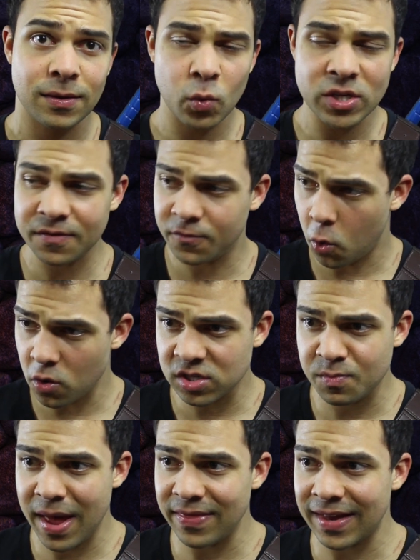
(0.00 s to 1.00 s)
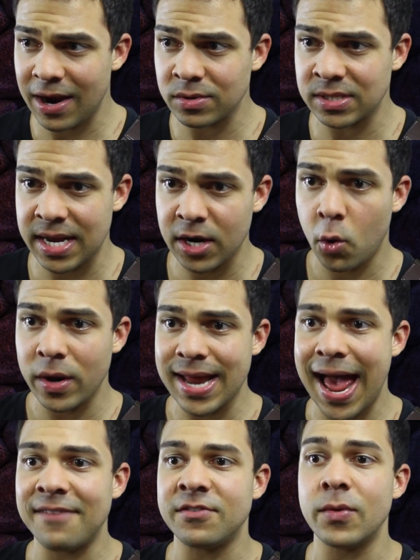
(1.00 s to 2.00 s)
which of course meant that I was then going to
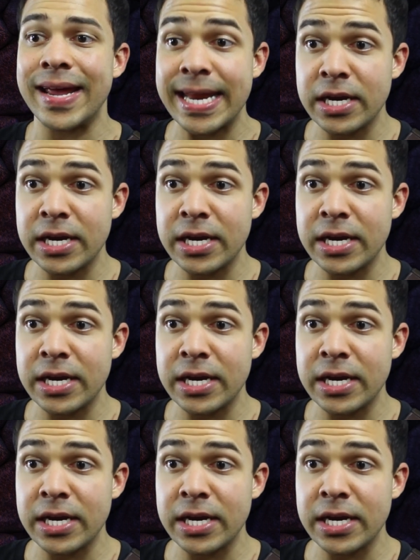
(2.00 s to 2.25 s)
have to